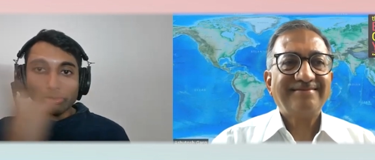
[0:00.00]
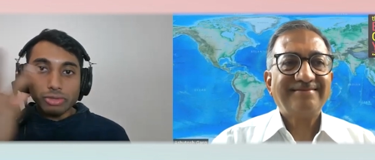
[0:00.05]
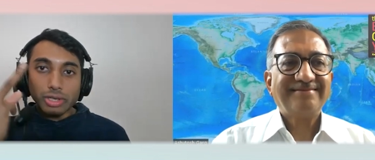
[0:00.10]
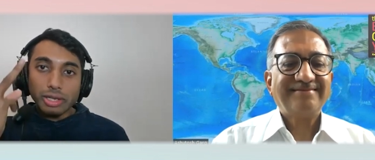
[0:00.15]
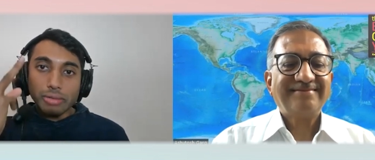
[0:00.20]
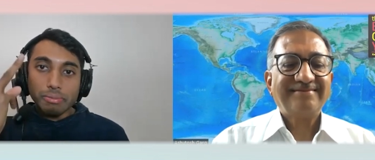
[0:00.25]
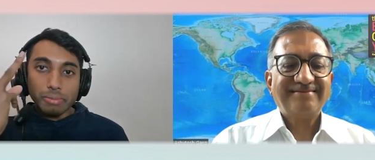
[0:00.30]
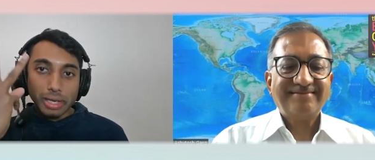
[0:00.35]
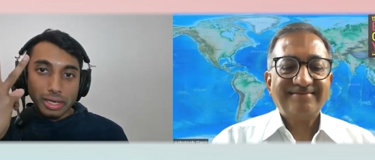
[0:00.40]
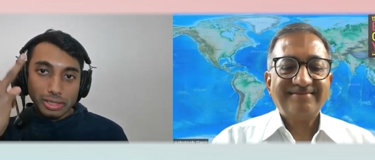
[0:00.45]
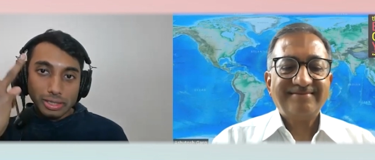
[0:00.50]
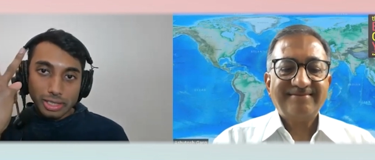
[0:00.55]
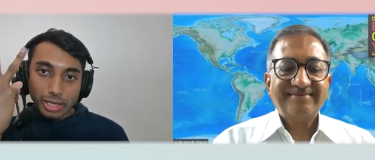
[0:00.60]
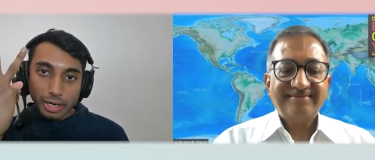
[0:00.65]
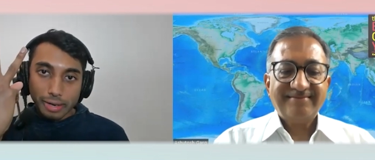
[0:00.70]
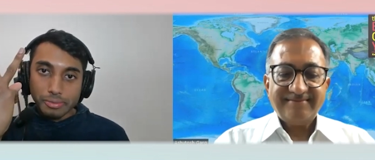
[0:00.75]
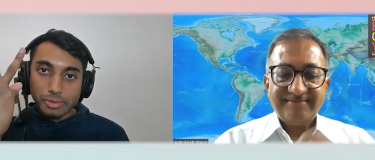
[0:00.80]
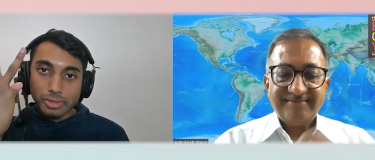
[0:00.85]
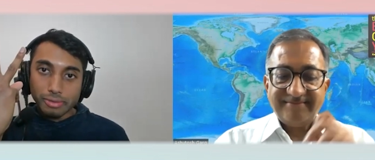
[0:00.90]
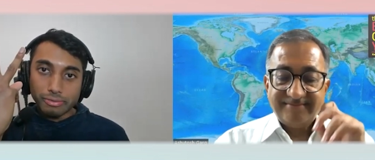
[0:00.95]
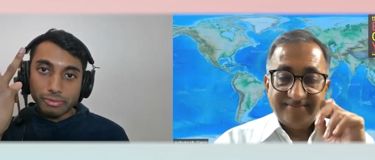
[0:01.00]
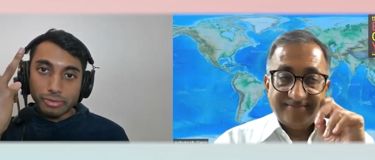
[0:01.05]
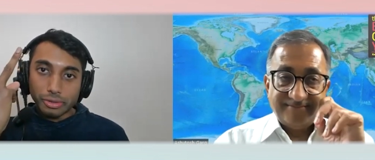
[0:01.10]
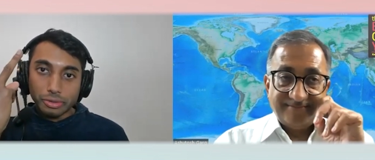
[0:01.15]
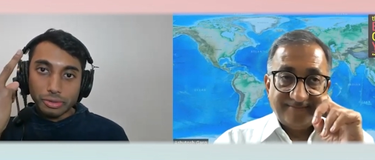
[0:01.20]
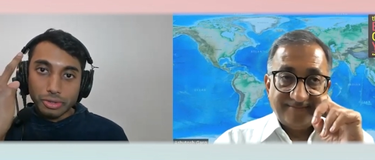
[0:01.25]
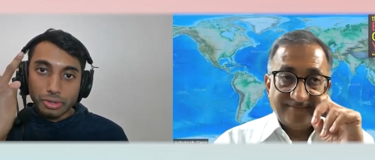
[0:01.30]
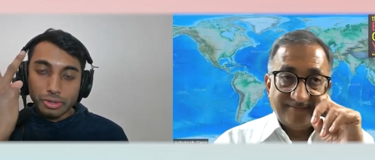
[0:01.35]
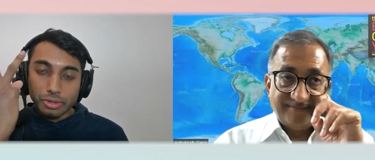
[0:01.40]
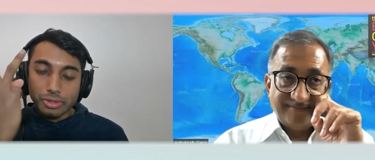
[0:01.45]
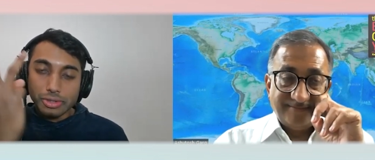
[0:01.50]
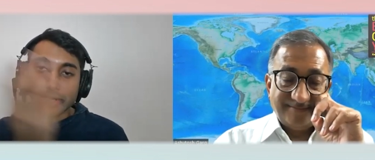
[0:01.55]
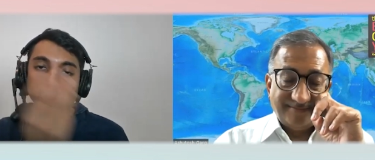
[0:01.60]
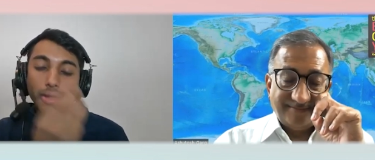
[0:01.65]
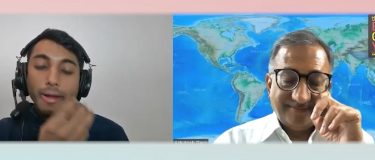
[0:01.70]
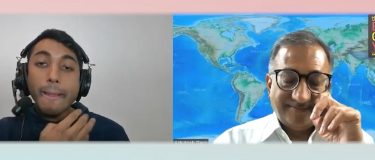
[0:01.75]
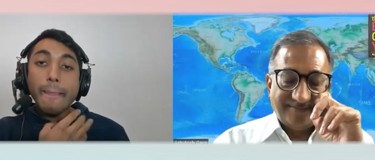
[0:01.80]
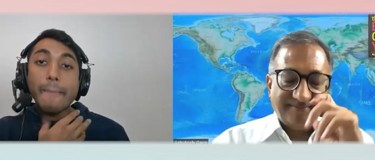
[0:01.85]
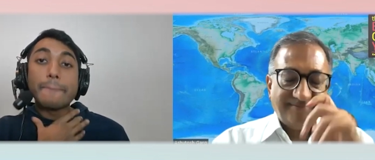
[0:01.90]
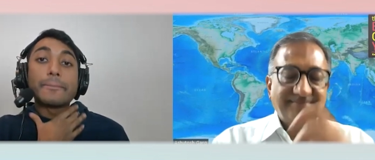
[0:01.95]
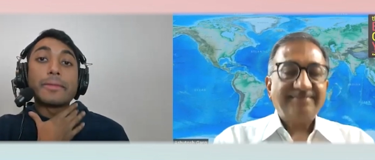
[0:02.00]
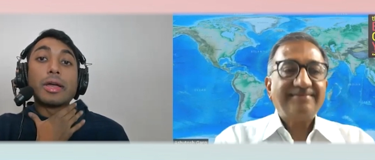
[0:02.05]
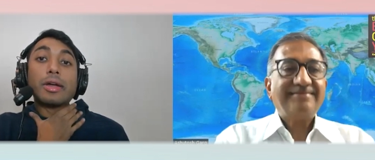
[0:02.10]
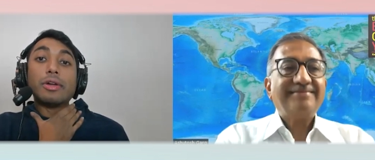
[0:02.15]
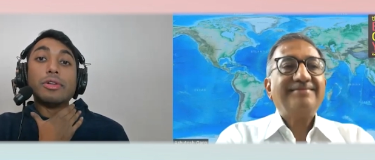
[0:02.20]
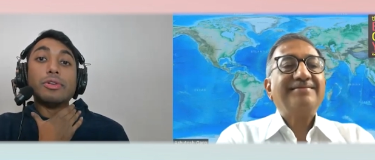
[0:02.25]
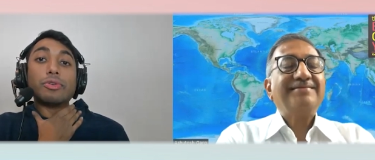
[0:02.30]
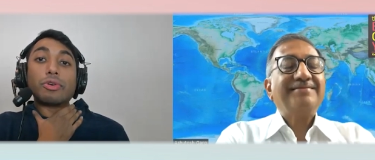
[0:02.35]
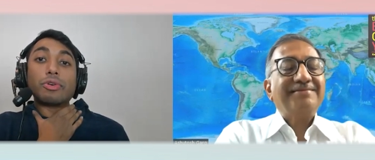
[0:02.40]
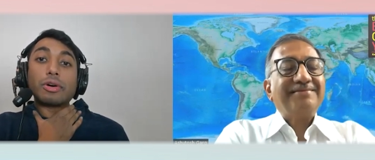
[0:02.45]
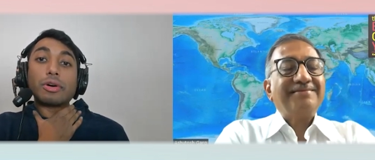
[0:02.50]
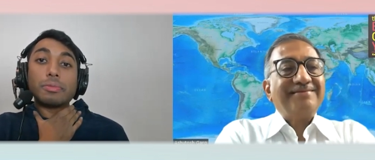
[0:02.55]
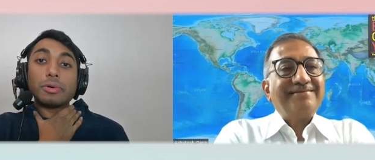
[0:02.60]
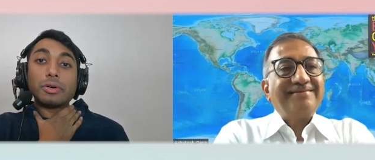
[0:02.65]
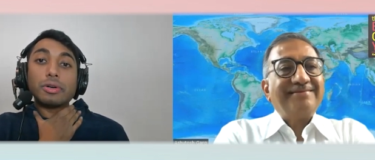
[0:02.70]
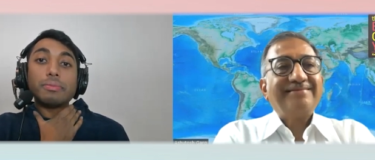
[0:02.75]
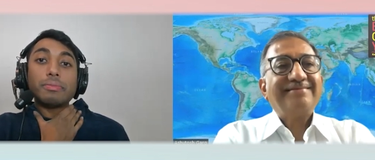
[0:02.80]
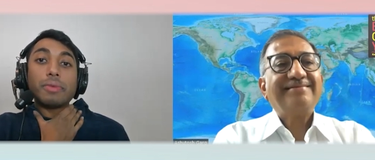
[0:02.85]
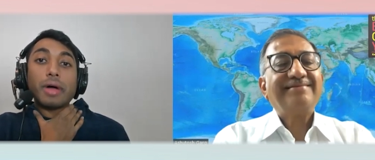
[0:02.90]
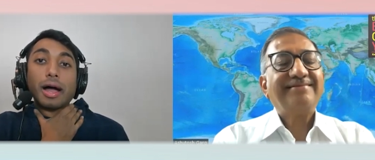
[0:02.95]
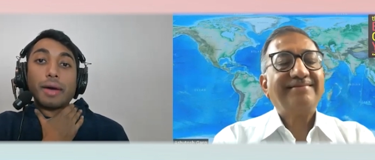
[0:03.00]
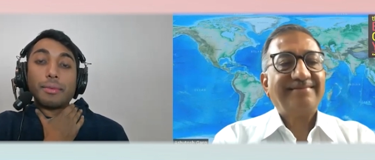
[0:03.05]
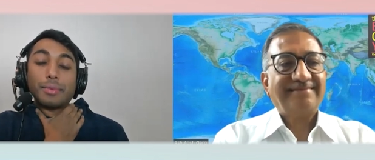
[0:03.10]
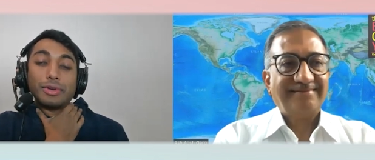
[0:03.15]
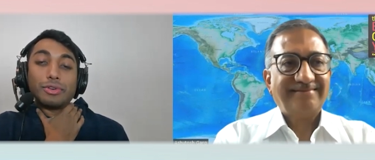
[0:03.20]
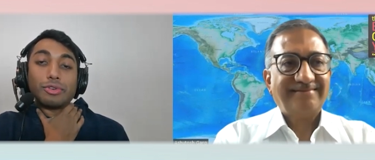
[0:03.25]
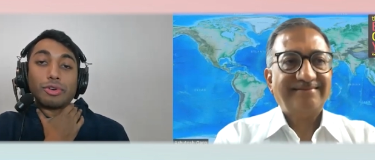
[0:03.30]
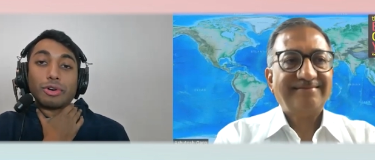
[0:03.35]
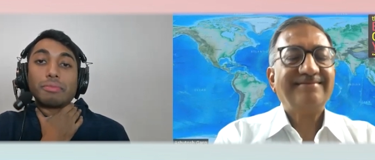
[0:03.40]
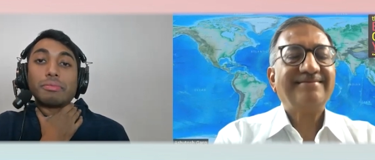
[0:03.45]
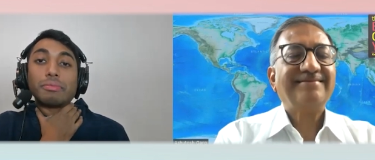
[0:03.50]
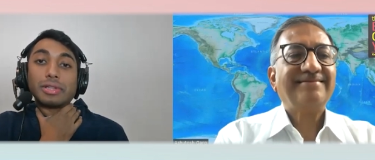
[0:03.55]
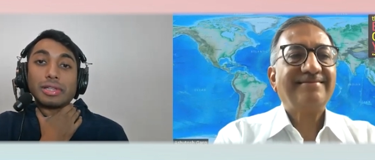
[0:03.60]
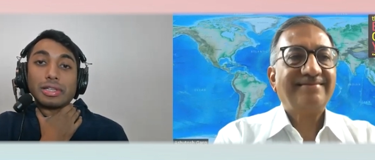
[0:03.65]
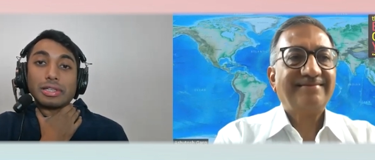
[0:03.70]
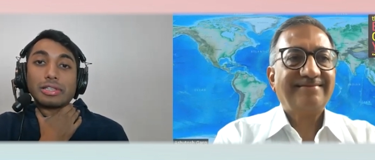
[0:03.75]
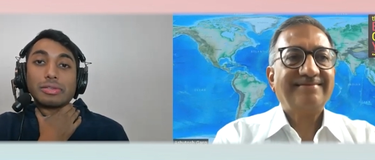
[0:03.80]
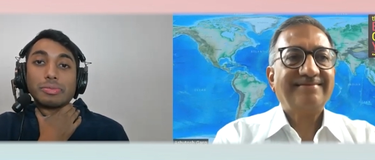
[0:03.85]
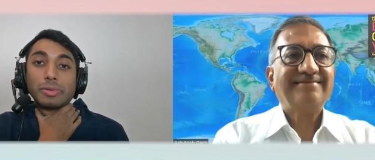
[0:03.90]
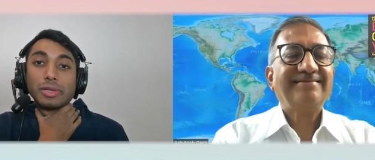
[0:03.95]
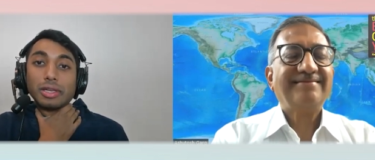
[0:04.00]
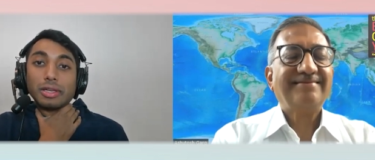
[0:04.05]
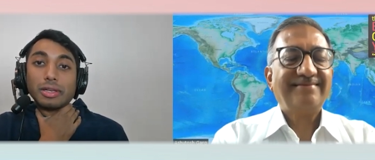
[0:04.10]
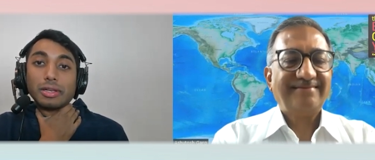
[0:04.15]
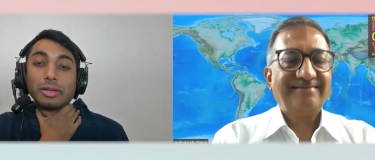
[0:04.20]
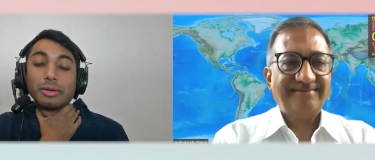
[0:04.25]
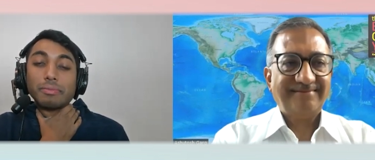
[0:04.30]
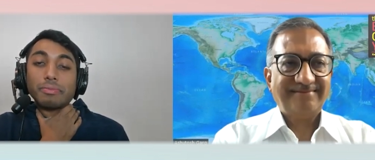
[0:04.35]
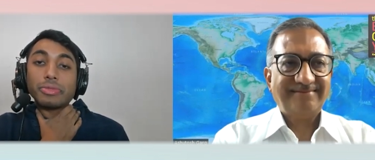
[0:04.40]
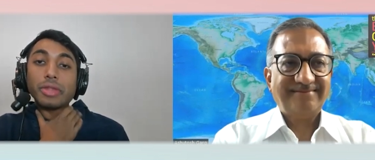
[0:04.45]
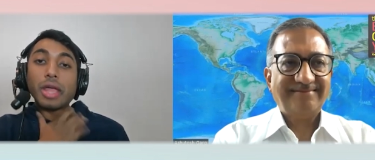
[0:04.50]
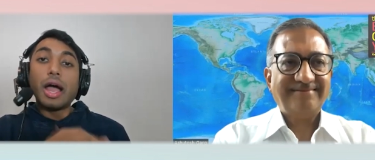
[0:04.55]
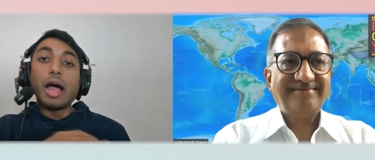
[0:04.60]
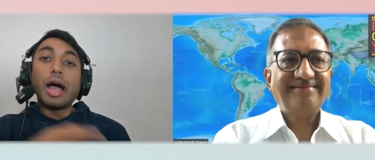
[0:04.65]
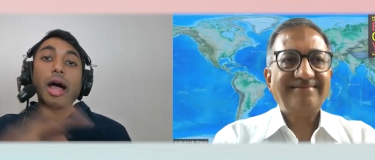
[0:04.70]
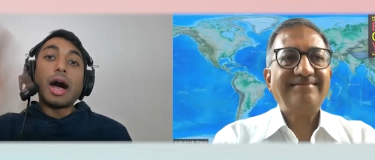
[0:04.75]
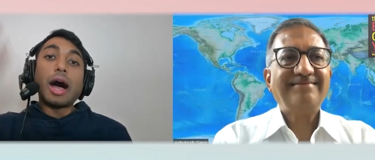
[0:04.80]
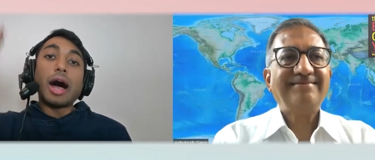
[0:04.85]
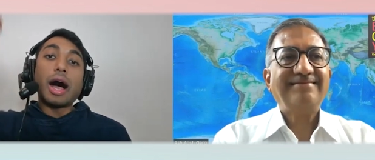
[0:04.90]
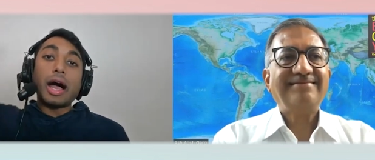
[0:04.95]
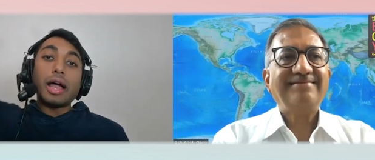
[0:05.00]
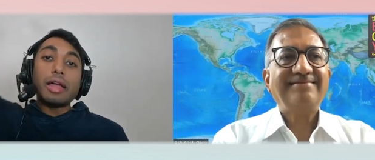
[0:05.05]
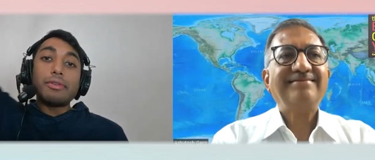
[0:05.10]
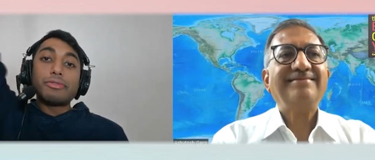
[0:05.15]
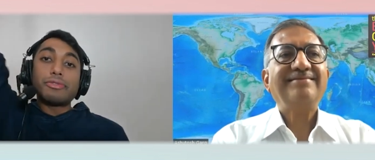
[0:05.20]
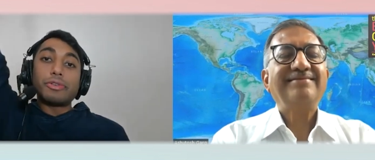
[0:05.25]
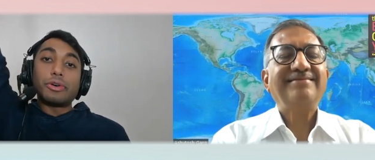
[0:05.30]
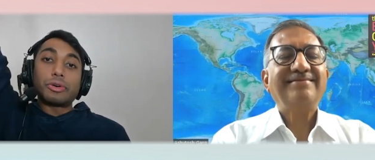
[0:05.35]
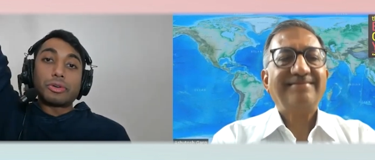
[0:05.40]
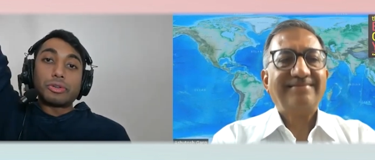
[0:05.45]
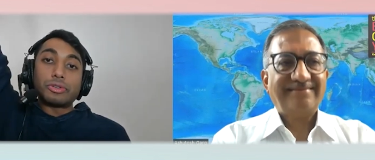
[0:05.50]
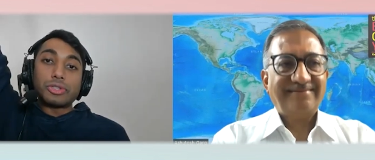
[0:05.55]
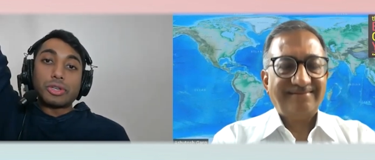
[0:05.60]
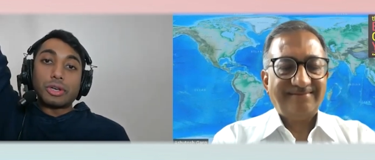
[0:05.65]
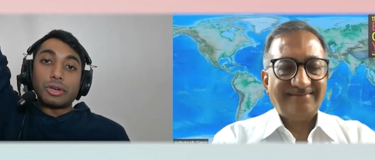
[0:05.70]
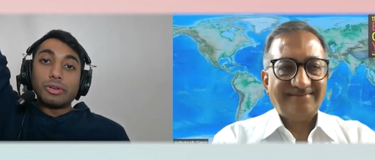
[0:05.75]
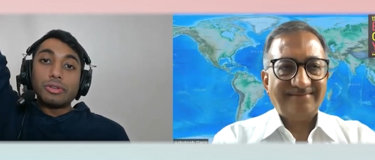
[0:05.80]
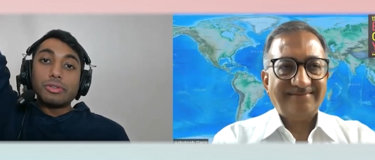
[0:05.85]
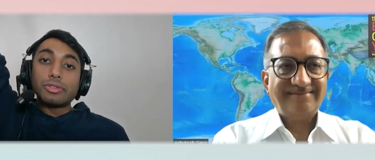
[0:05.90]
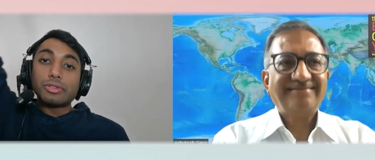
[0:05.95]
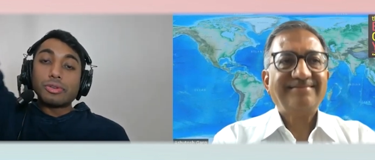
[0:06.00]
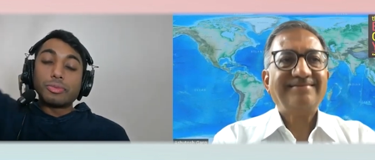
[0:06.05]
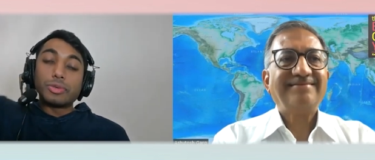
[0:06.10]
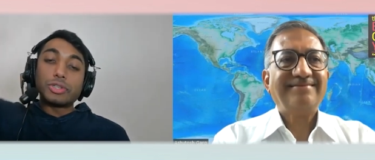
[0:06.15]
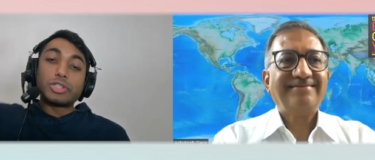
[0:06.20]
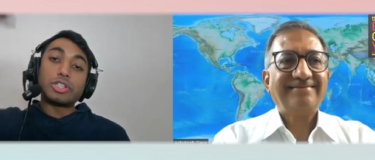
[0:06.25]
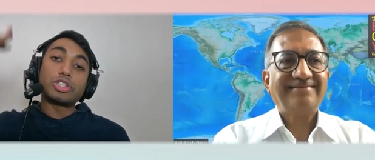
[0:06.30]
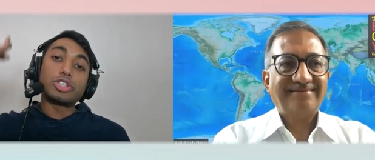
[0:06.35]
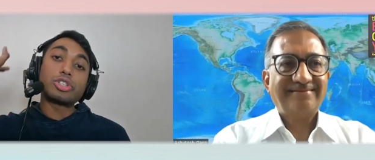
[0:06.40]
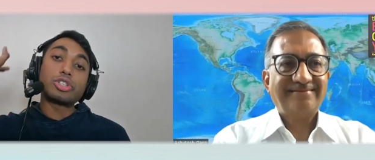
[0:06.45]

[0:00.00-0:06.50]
Speaker 1: 3 main types of vocals. Normal, how we normally speak. High vocal tones, which is